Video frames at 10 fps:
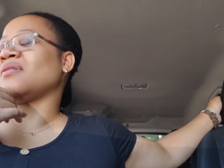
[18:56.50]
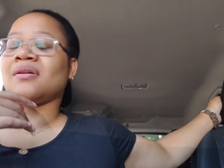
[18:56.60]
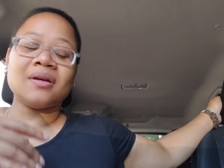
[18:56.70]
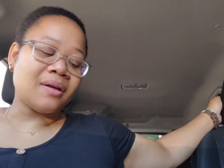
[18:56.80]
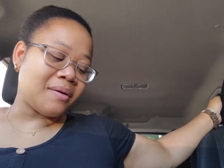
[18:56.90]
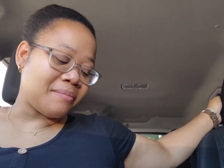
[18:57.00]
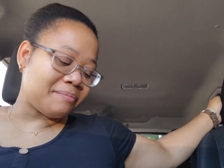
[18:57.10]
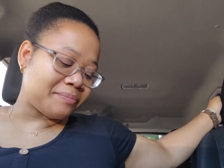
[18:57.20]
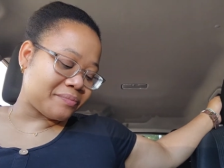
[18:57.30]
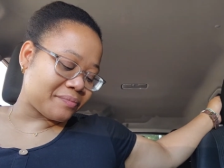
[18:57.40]

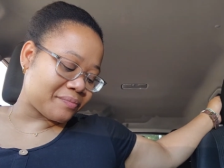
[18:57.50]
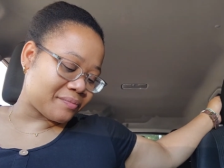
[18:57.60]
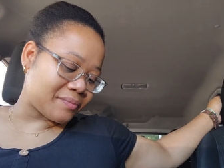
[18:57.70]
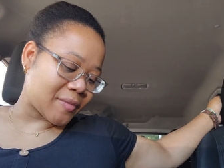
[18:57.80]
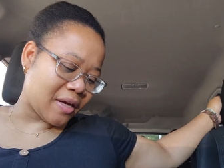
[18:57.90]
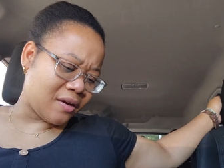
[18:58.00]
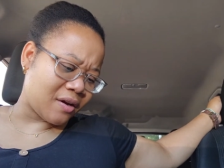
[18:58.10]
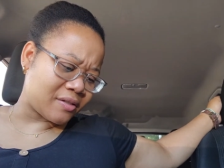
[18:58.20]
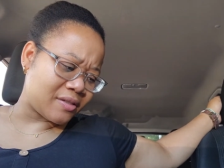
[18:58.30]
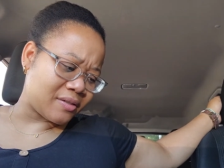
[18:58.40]
Um, kind of
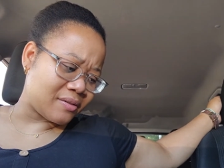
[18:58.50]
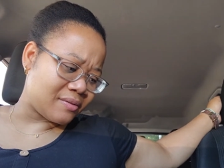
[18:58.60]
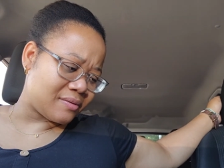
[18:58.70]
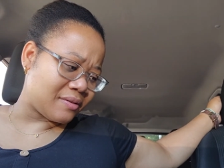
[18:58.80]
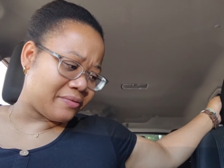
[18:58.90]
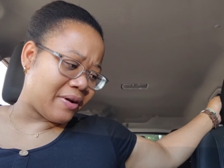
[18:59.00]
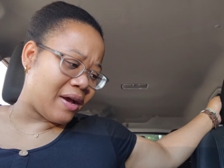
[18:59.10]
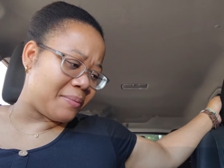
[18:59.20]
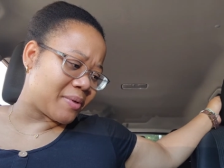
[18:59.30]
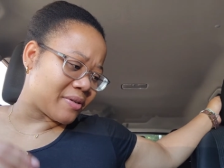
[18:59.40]
hard to to
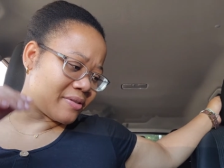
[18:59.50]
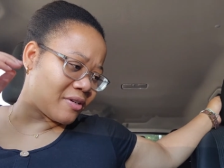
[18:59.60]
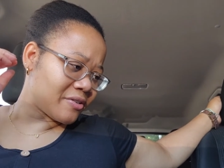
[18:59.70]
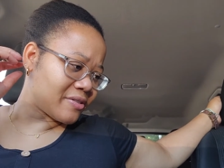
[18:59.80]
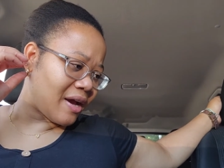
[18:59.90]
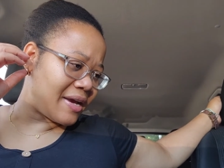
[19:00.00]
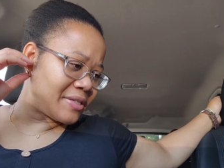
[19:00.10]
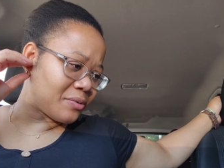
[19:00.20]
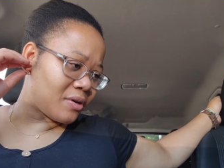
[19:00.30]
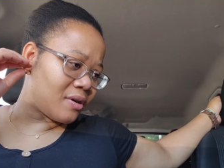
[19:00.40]
find because their
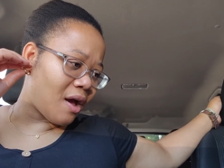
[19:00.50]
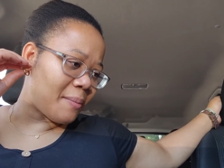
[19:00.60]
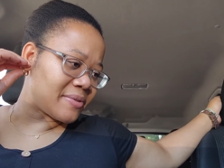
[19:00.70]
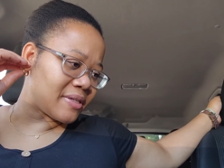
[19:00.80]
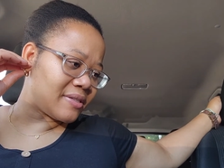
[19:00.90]
signs were on the opposite